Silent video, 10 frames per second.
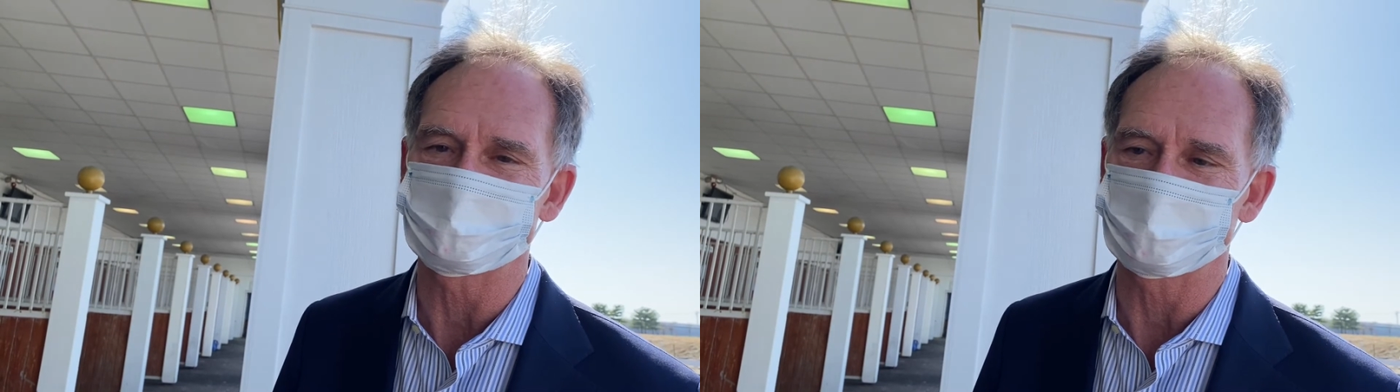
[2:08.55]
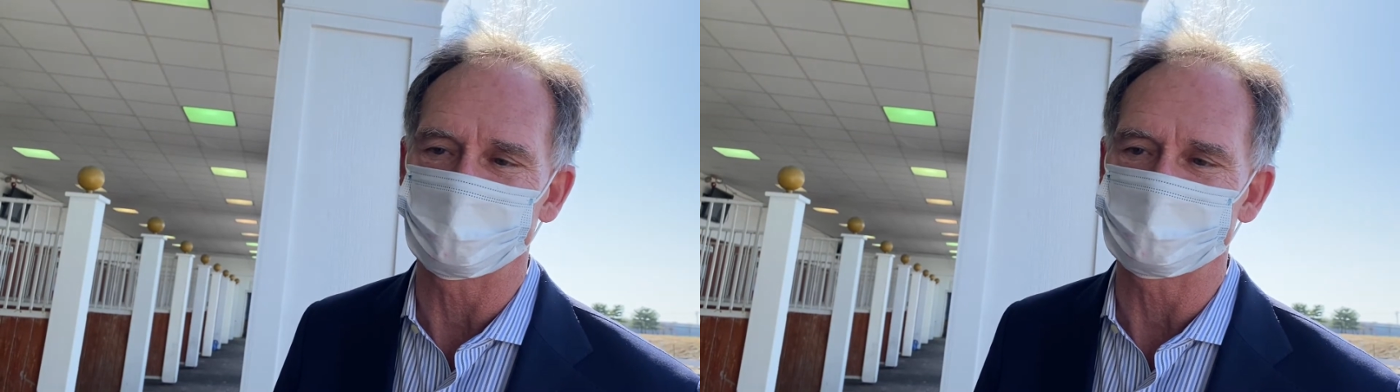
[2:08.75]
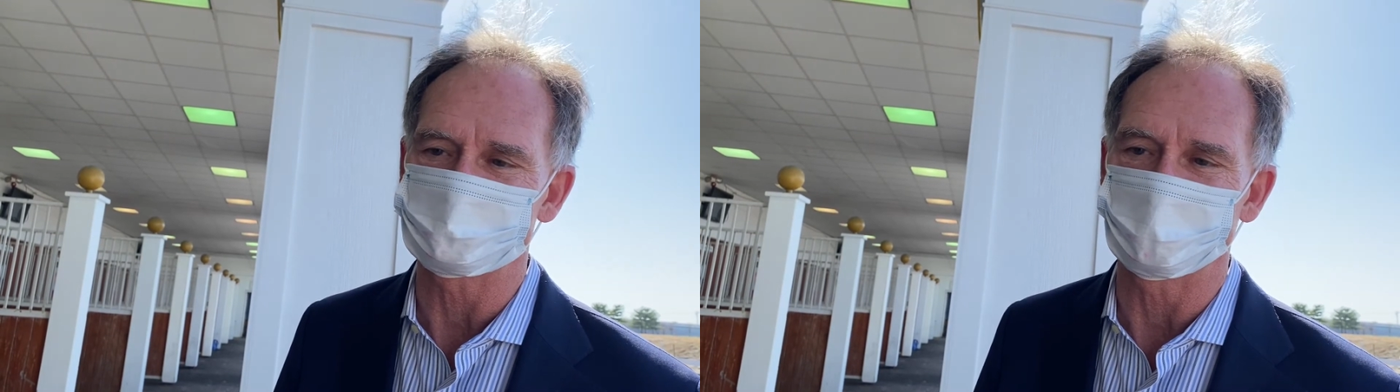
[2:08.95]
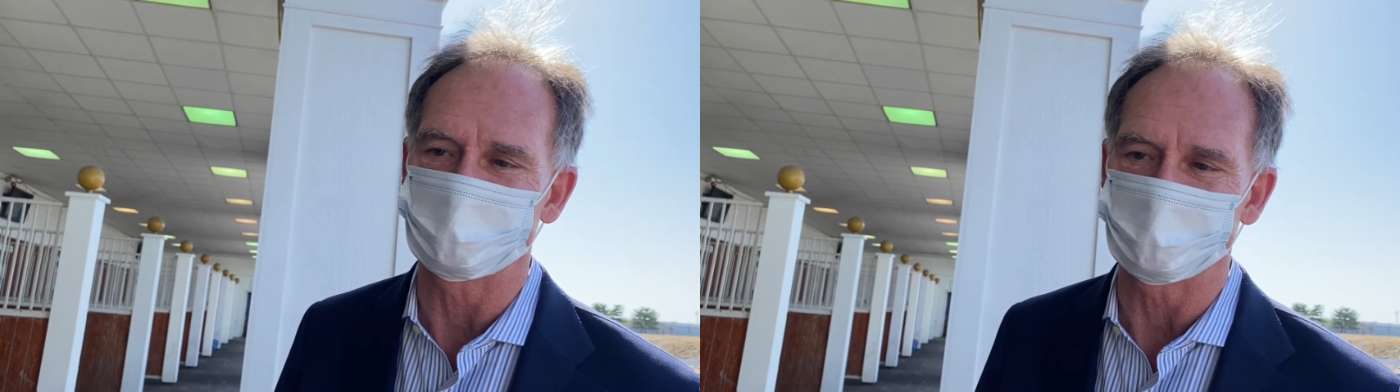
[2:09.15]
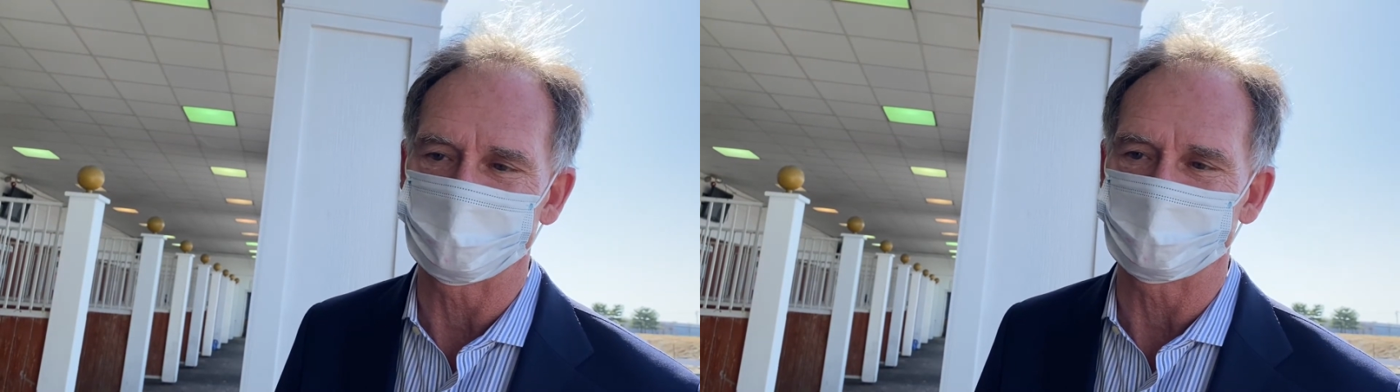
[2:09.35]
So it's been
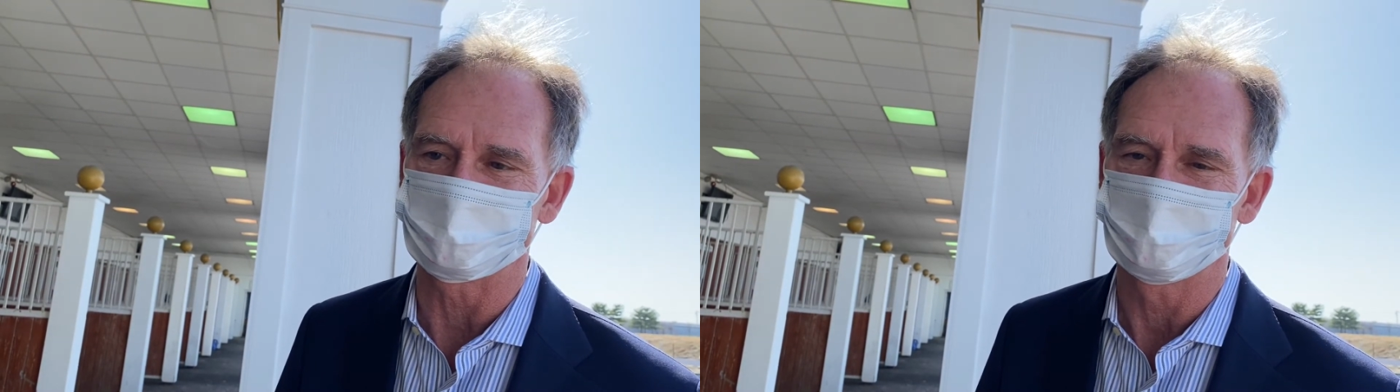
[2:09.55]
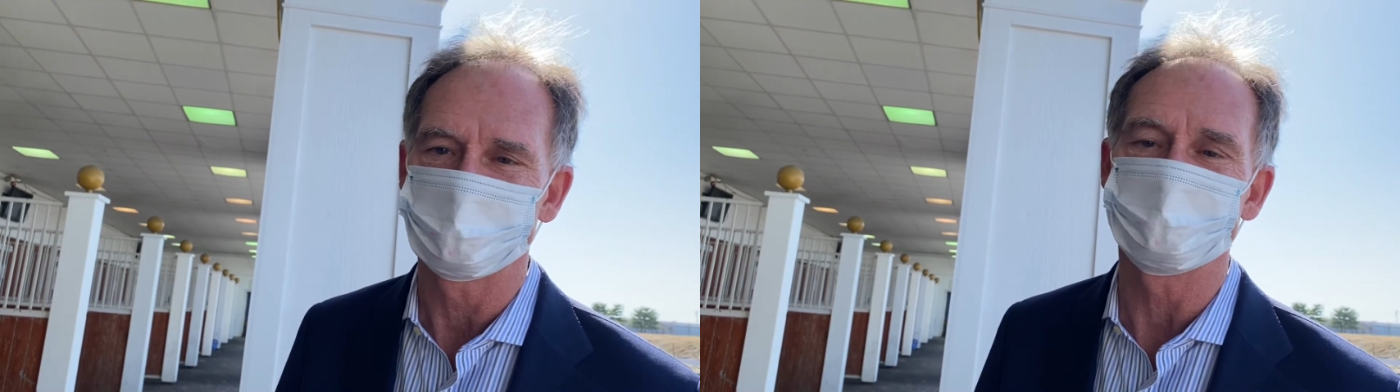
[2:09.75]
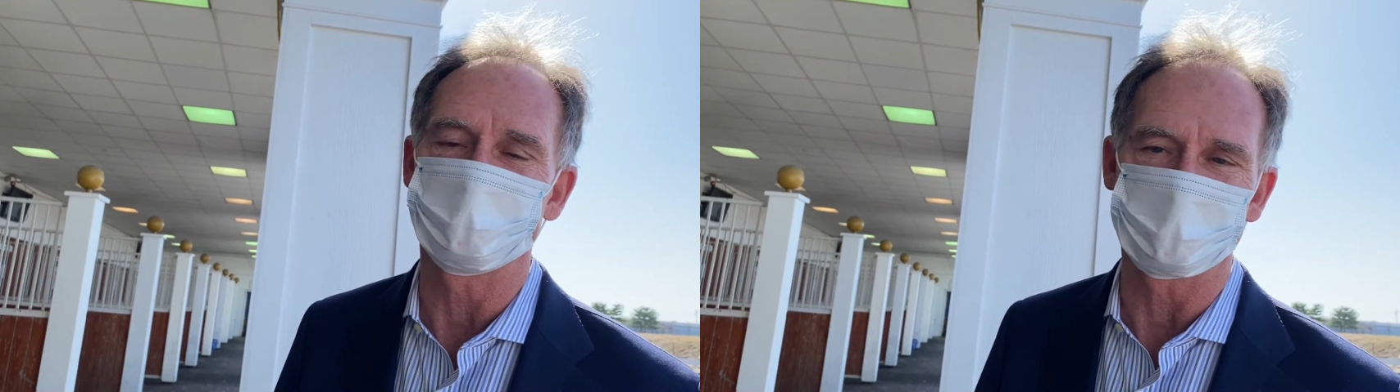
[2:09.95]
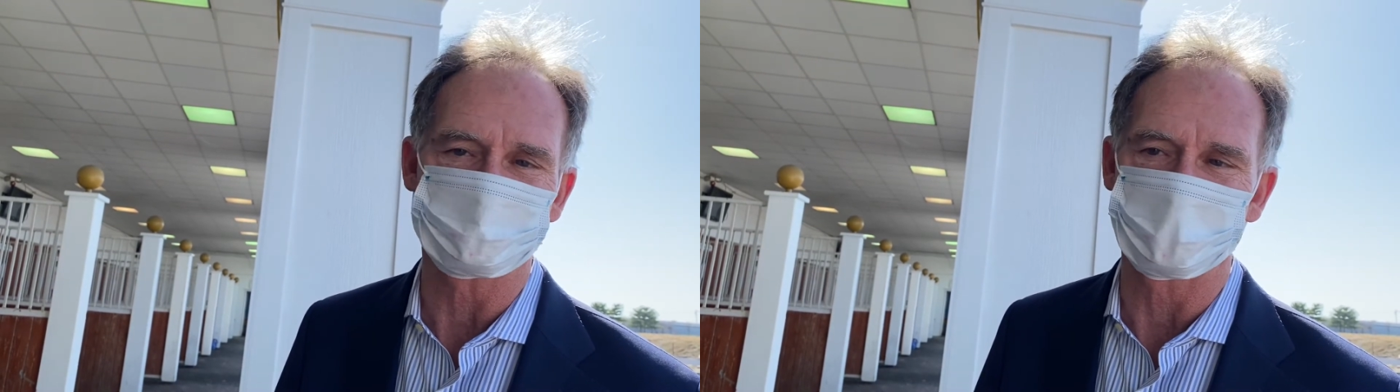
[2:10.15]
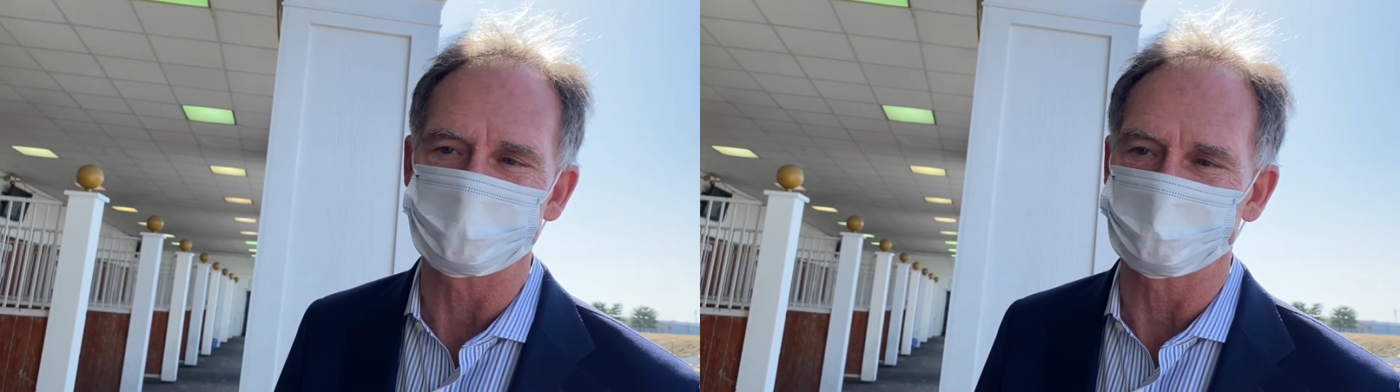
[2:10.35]
a very
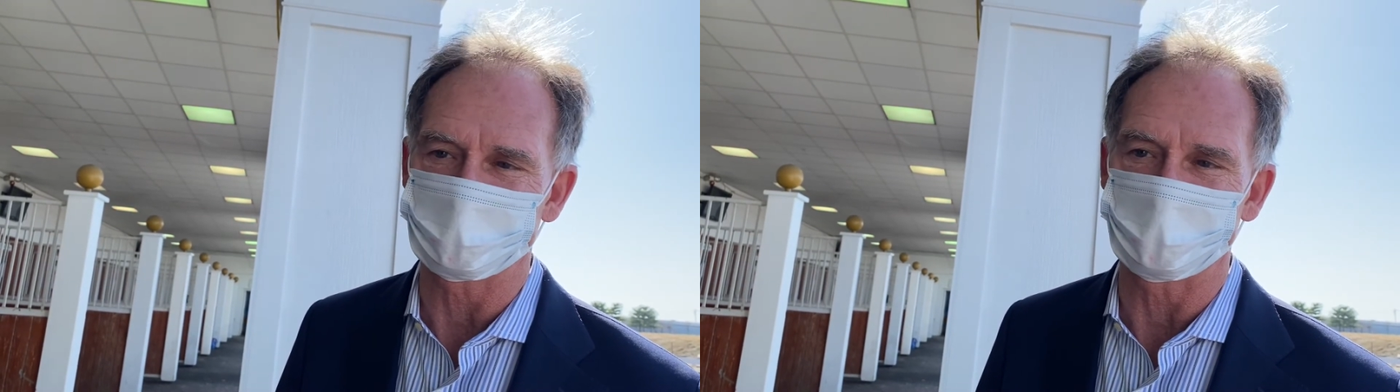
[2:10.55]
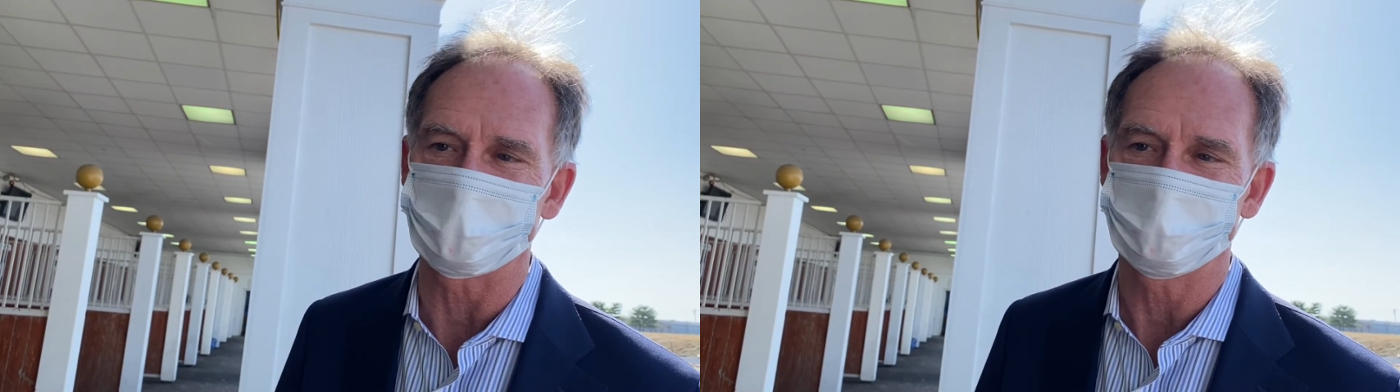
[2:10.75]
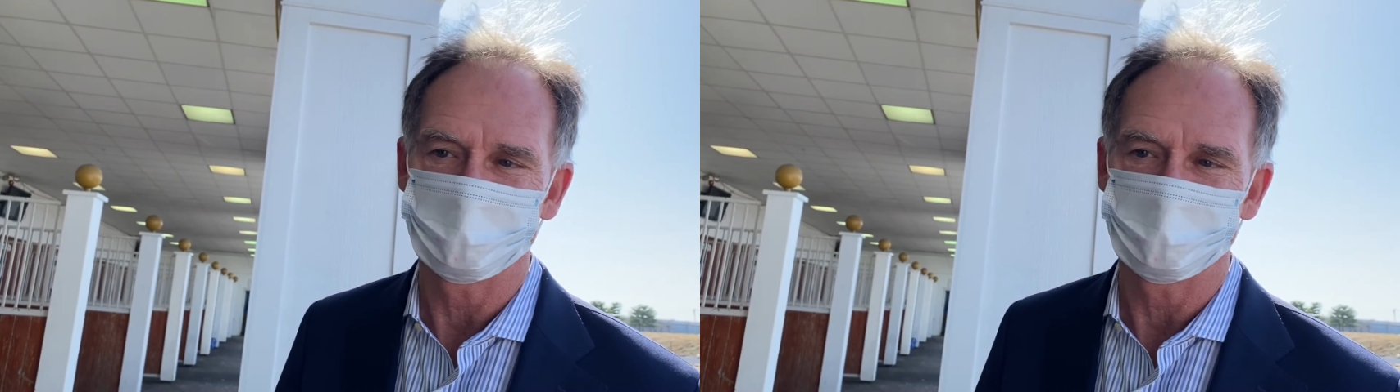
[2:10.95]
special day